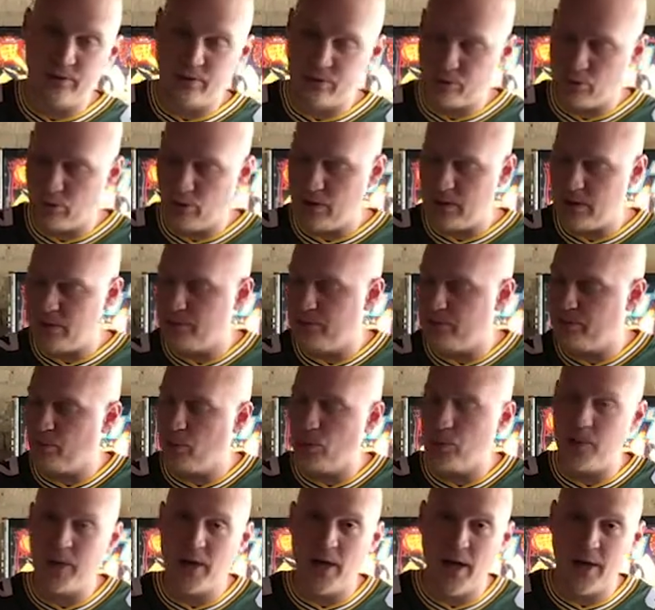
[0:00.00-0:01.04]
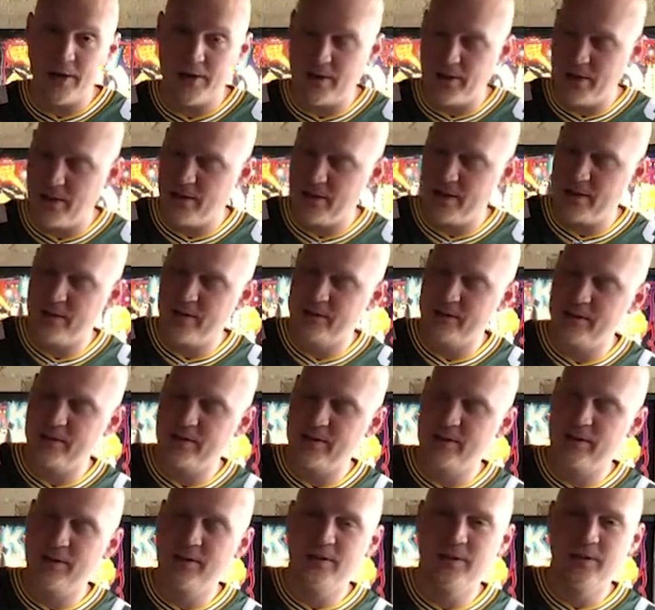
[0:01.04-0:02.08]
shortly before we got there.
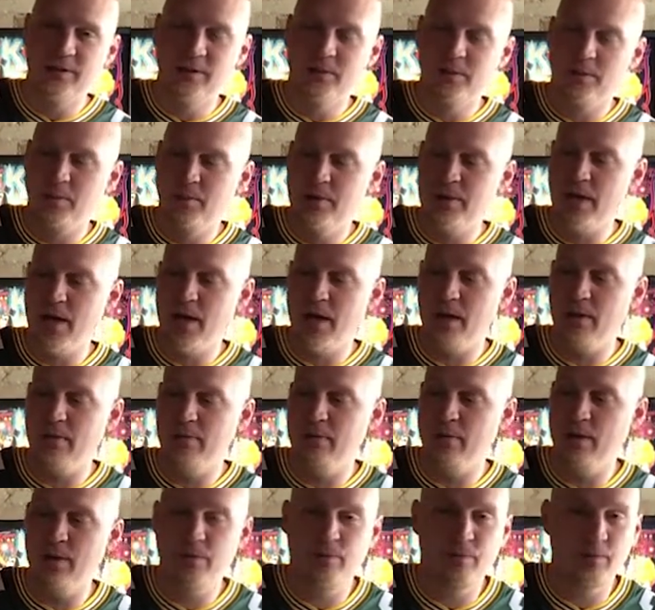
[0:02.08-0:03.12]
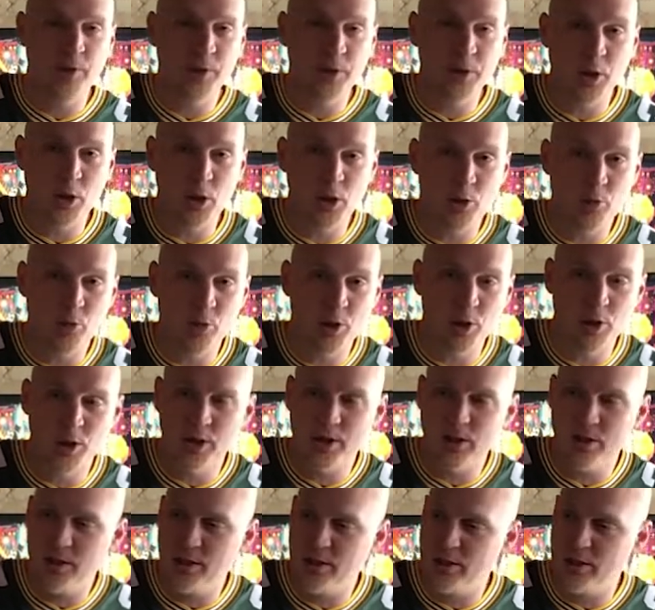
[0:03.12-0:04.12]
But yeah, very fun artwork.